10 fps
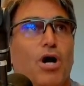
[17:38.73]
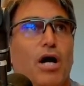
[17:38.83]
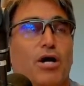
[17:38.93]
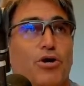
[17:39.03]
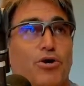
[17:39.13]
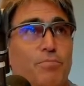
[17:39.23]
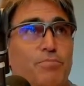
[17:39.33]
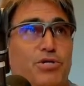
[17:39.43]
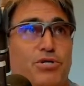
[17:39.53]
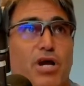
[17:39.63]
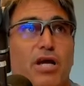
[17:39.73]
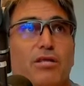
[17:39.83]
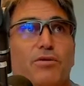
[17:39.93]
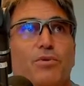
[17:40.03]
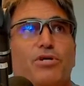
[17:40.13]
grip strength,
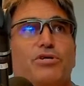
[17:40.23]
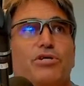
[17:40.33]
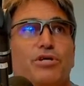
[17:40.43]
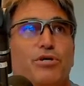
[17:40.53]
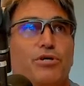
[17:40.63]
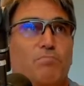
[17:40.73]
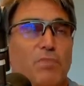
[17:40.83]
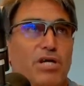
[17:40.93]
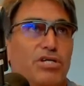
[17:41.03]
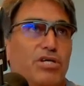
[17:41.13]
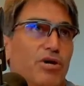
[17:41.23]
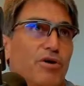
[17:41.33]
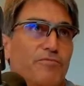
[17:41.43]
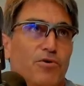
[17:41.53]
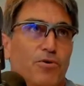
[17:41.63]
which is a good measure
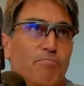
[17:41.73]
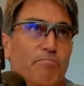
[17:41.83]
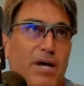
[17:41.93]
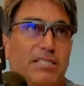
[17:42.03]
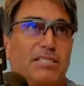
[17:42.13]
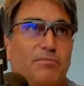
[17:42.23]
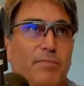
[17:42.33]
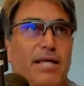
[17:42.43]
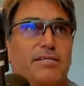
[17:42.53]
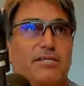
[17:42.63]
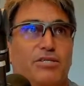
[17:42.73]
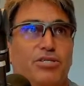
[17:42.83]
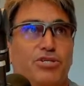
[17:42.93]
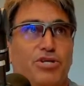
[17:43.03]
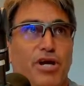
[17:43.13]
of your muscle mass and
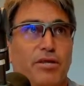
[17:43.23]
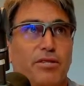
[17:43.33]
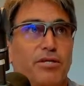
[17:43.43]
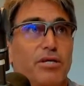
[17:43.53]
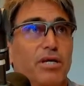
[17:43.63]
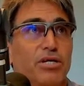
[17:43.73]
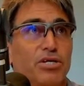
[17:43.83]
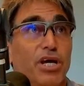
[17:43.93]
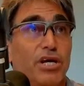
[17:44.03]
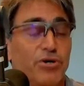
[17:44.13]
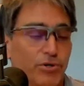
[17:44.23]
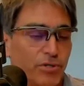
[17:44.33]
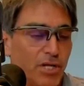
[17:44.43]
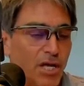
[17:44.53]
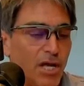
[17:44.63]
strength in general.
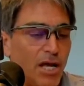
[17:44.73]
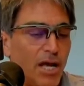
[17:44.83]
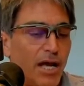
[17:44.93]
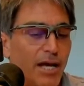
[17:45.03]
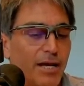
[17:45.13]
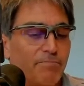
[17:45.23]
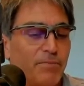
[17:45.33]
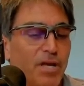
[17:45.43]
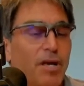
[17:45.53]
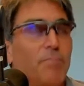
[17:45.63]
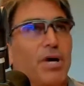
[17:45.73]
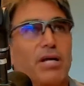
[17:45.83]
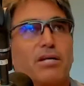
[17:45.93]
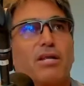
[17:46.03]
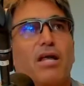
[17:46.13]
But
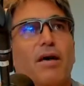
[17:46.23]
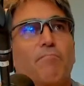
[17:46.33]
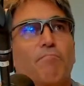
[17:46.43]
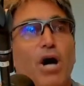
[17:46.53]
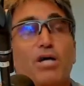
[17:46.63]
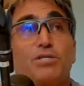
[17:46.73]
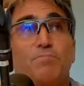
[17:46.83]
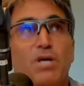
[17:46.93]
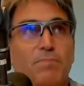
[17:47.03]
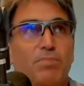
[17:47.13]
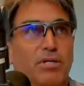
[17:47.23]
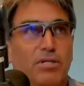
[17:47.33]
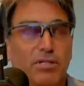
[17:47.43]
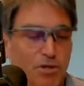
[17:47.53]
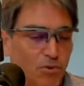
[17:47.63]
most
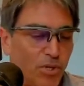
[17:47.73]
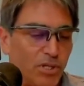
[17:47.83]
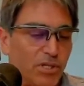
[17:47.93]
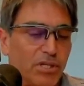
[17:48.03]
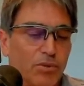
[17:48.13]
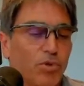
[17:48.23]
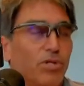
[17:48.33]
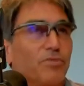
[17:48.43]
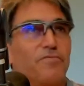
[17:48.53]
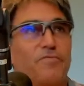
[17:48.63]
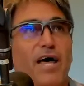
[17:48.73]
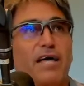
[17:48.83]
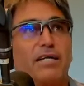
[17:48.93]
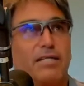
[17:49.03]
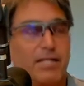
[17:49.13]
people will
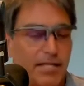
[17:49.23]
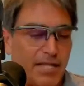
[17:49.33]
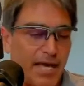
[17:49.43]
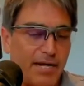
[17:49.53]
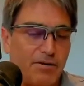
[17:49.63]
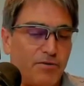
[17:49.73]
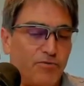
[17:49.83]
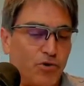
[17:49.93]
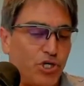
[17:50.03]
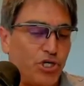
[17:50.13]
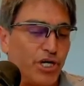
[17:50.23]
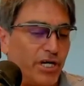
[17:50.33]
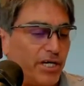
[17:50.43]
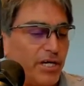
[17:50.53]
fail that for sure.